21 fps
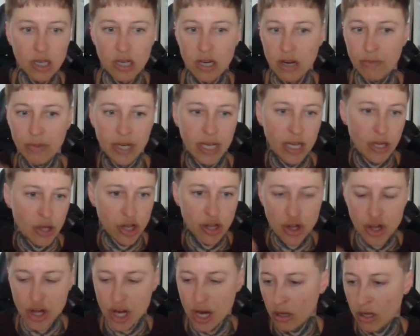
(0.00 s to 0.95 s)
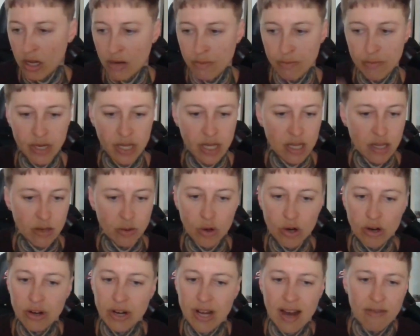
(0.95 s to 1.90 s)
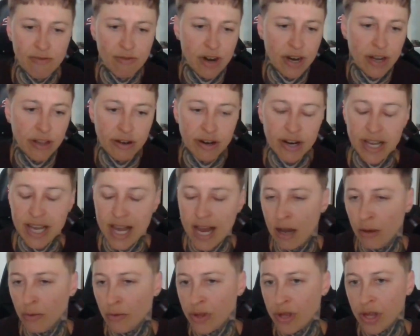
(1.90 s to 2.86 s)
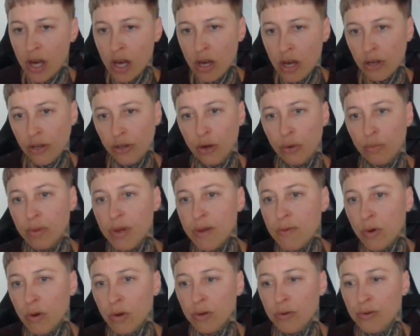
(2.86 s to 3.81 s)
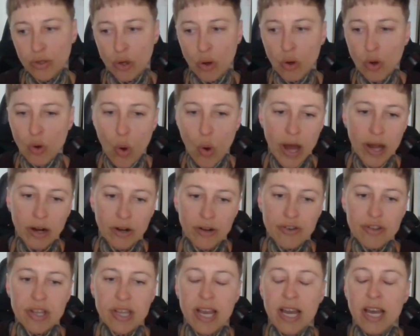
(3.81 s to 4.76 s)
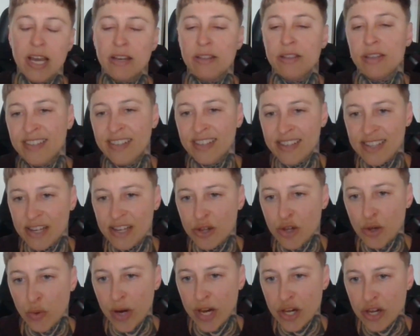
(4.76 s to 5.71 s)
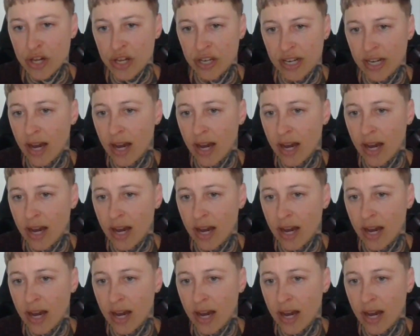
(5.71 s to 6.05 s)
companies and shell companies in order to have regular accounts. People don't quite understand the situation and